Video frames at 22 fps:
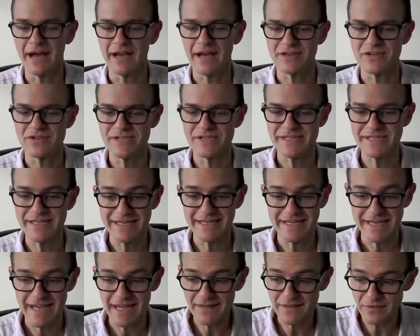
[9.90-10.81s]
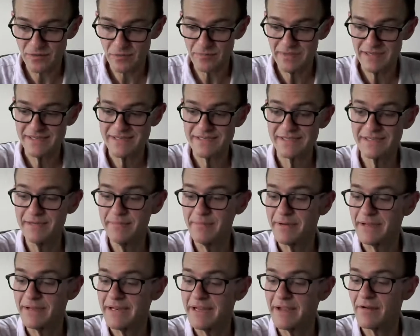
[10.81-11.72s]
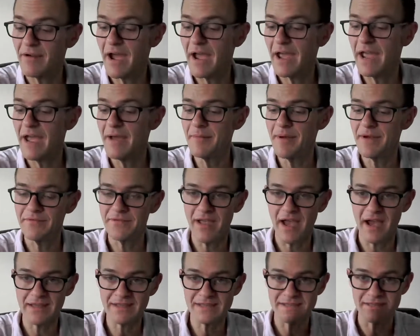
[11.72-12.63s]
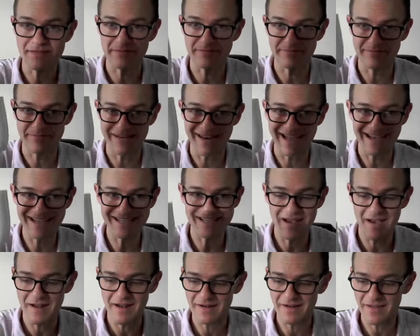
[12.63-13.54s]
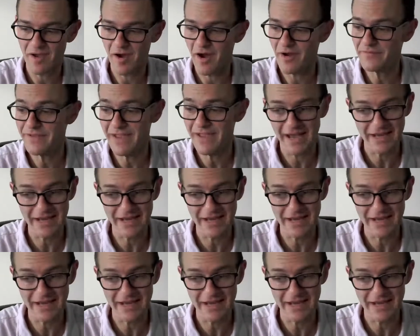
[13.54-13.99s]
Just needed to get a little bit of sleep, but here I am. I've got some nice hot coffee.